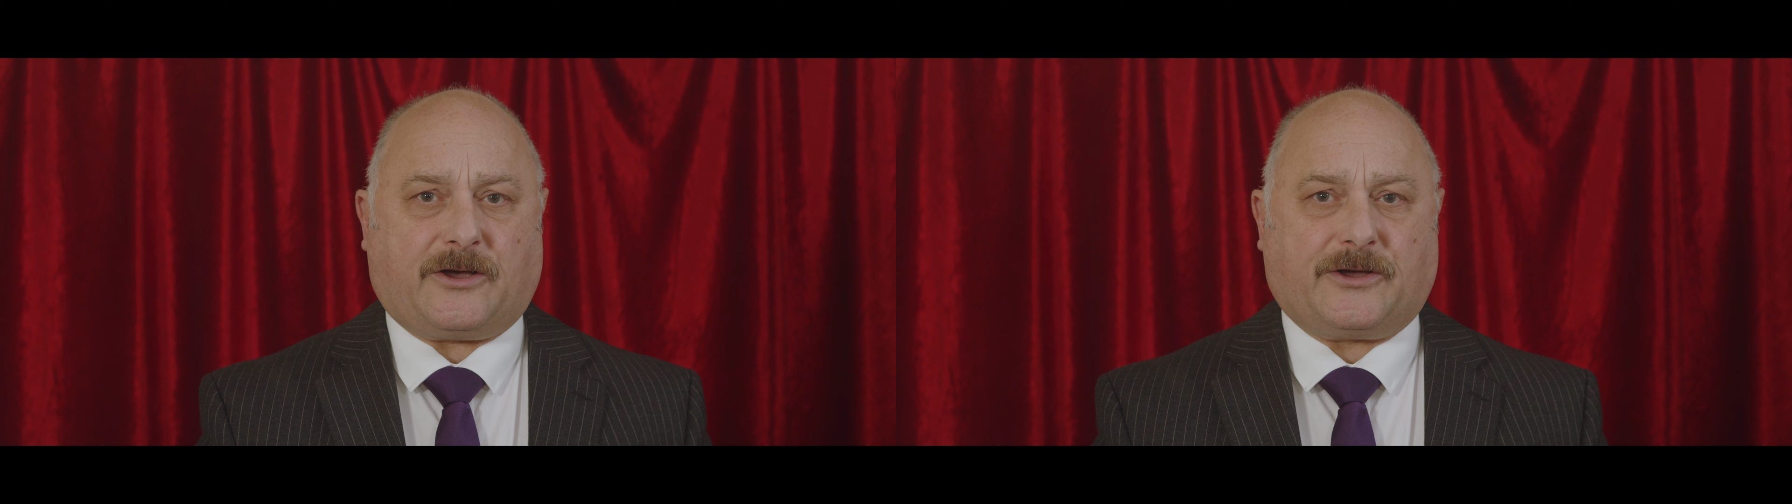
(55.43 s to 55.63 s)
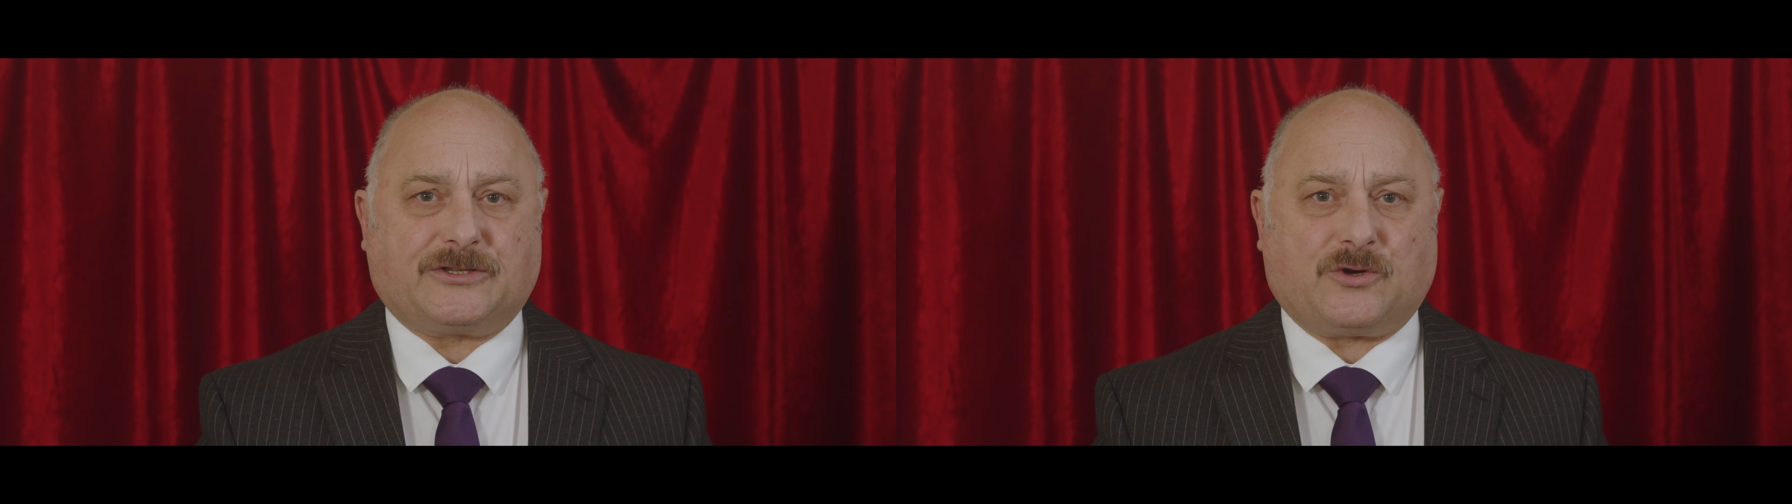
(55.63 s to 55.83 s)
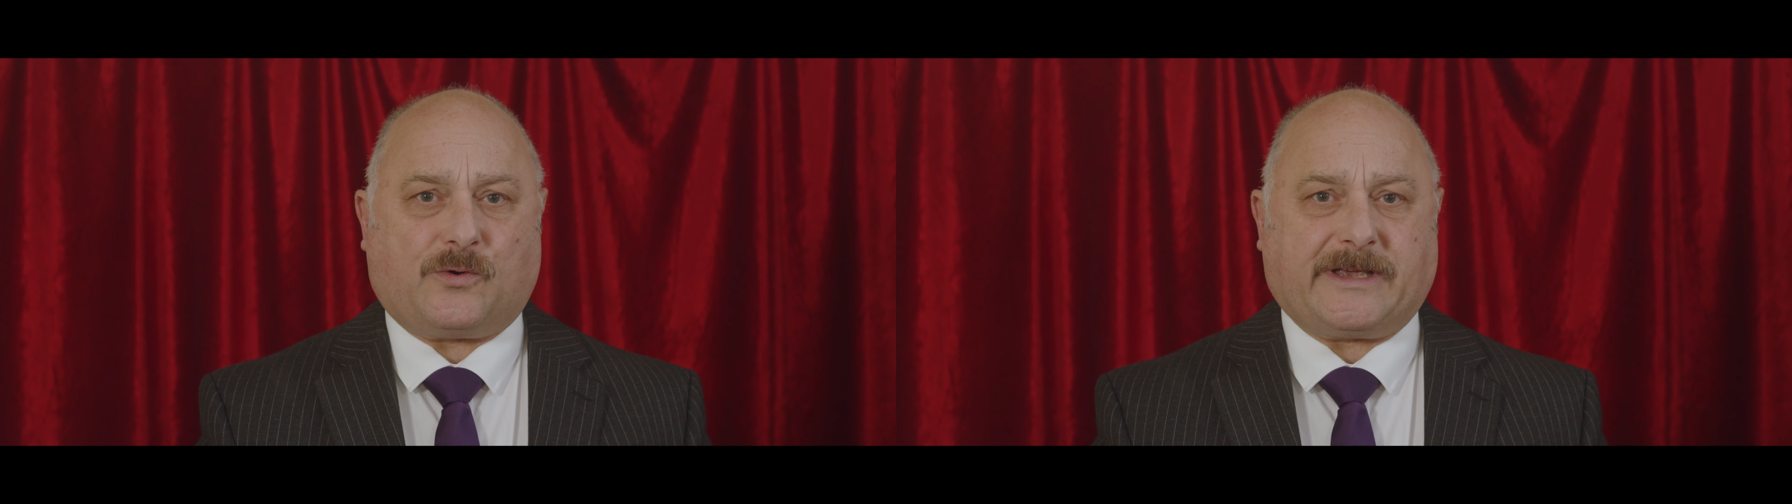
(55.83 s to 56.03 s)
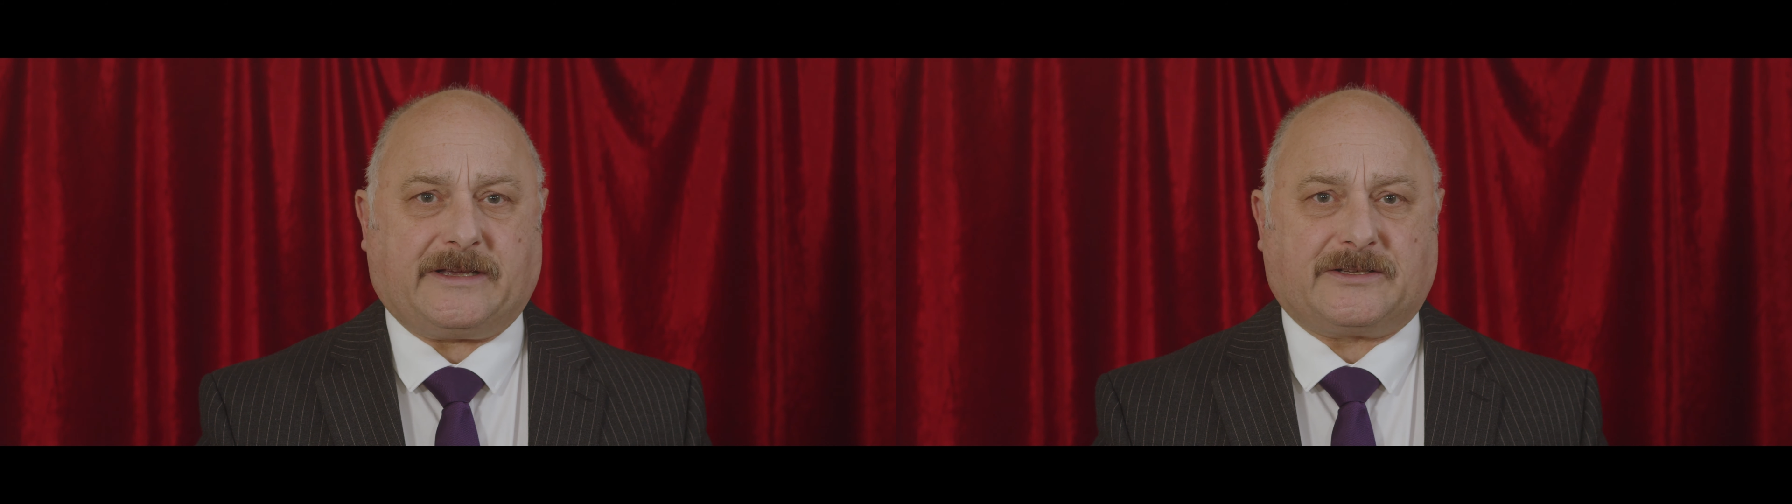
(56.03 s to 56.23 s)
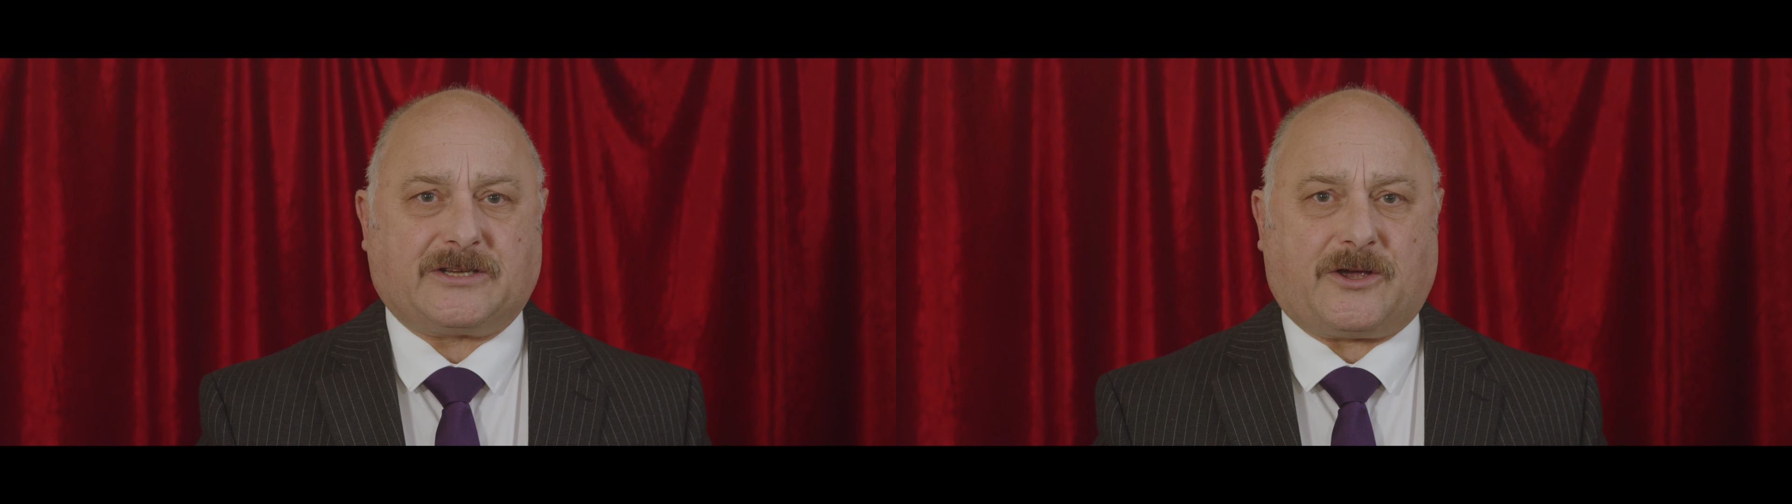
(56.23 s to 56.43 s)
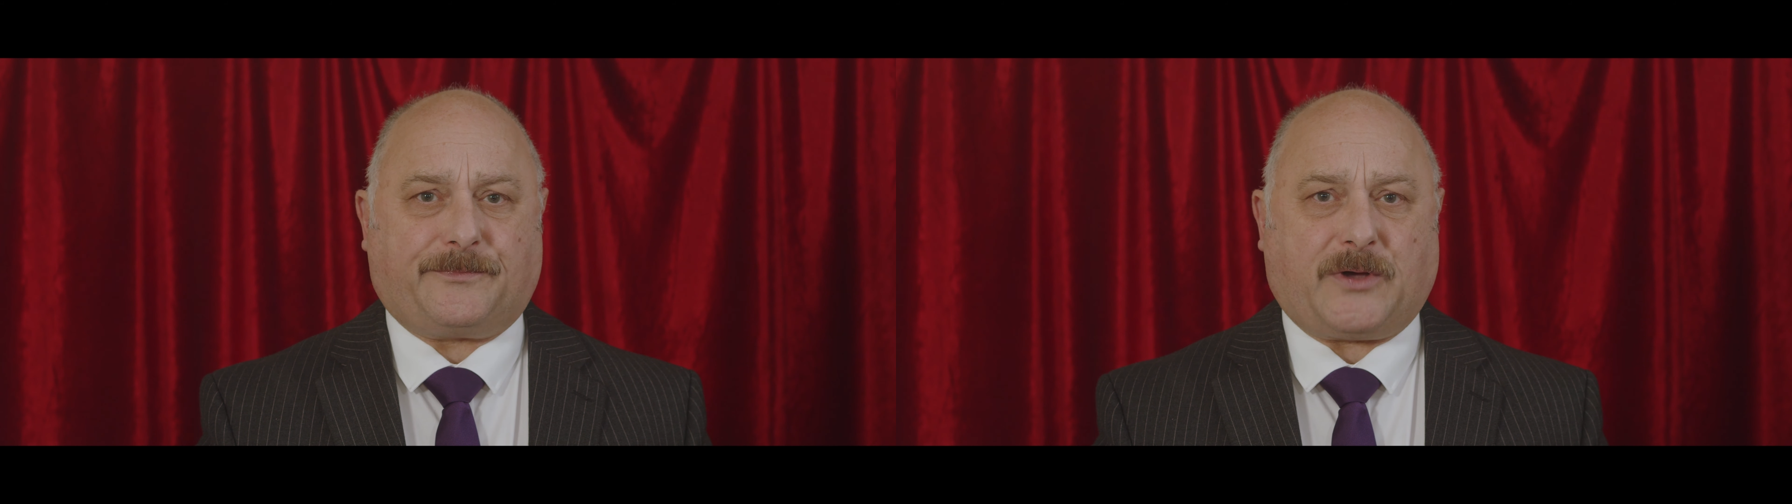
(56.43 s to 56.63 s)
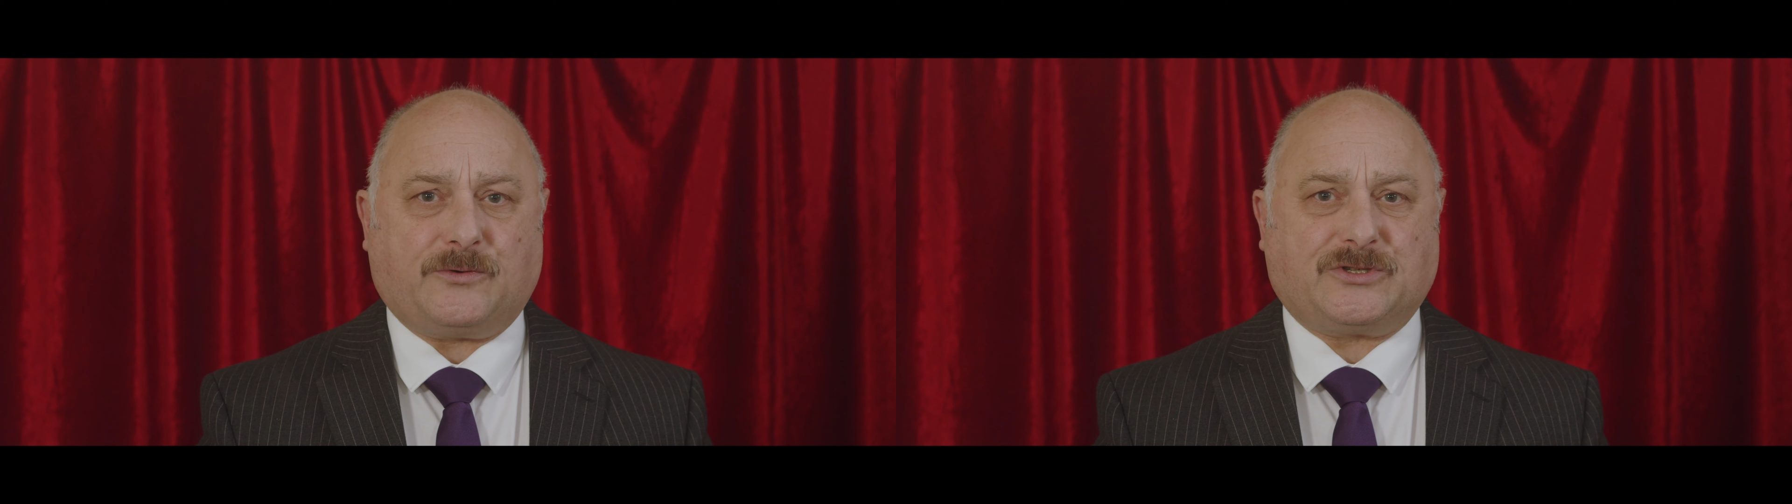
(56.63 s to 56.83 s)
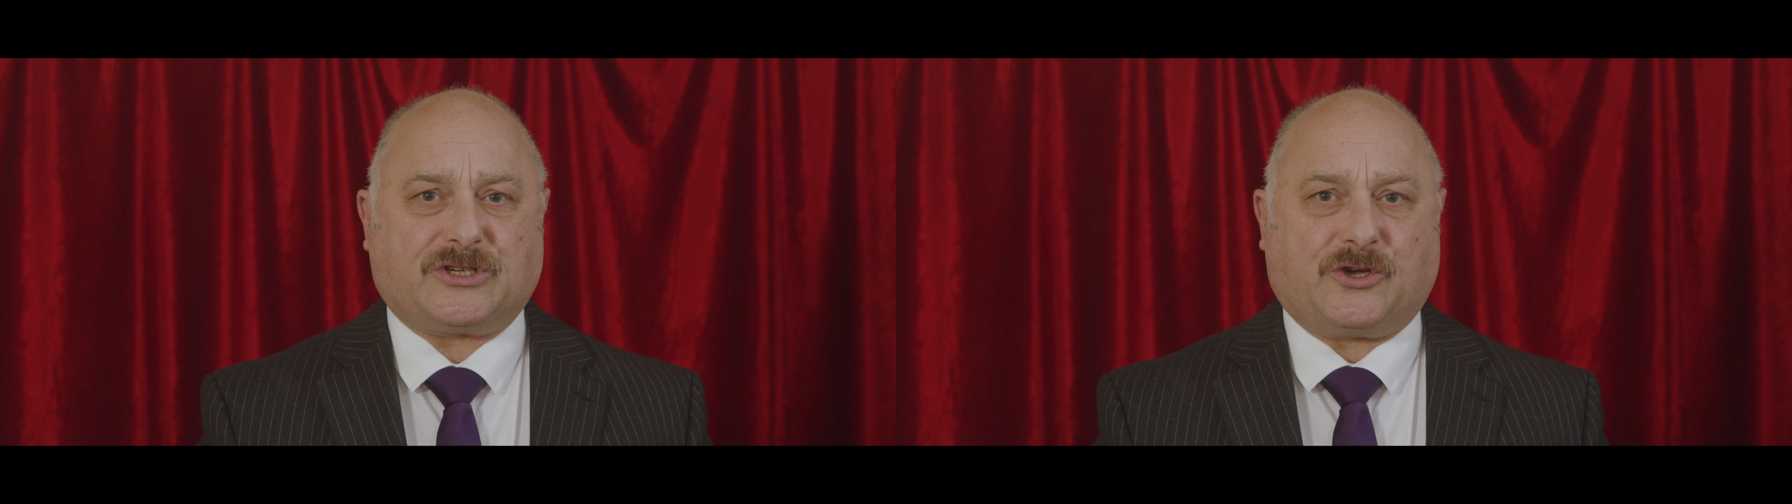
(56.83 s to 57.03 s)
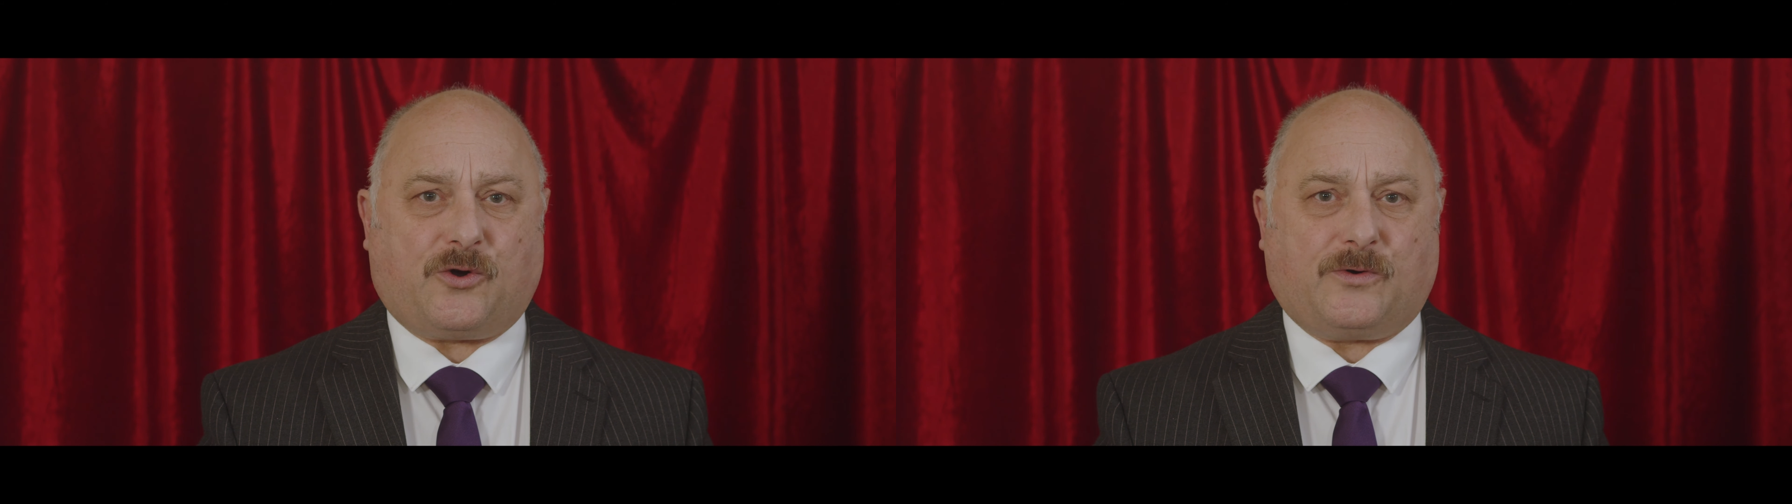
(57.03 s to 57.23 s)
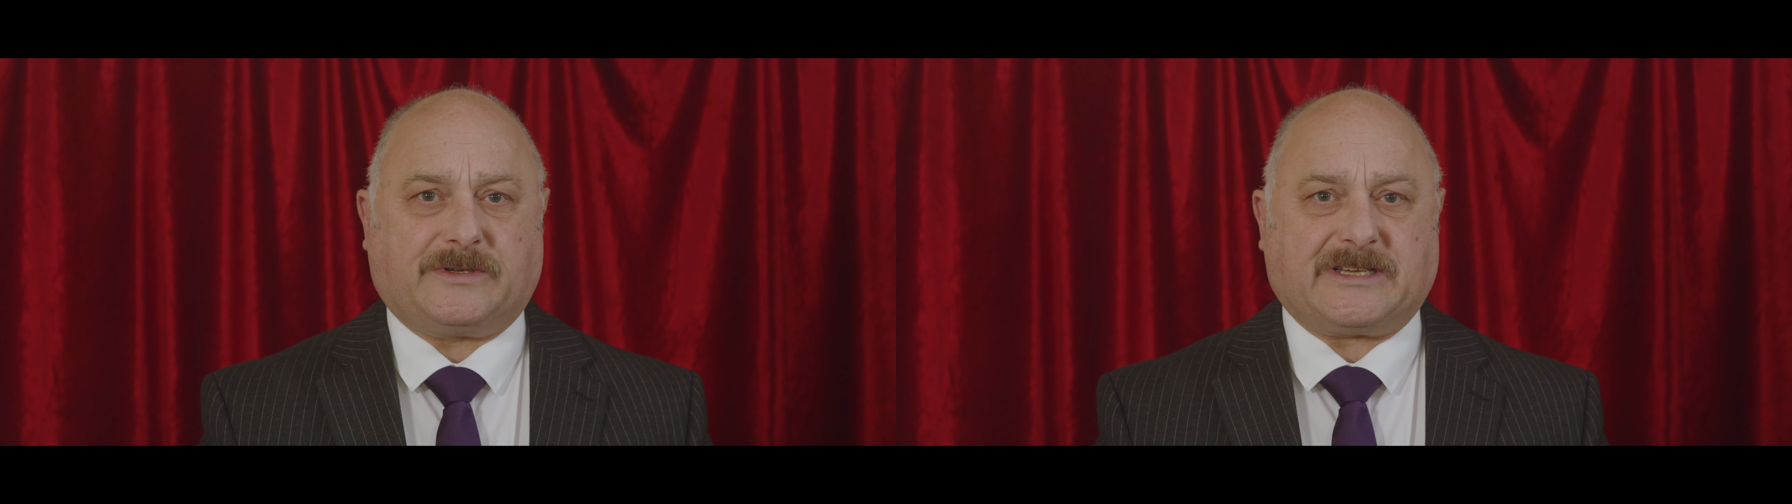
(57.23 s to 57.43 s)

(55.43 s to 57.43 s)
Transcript: her talking at her post-court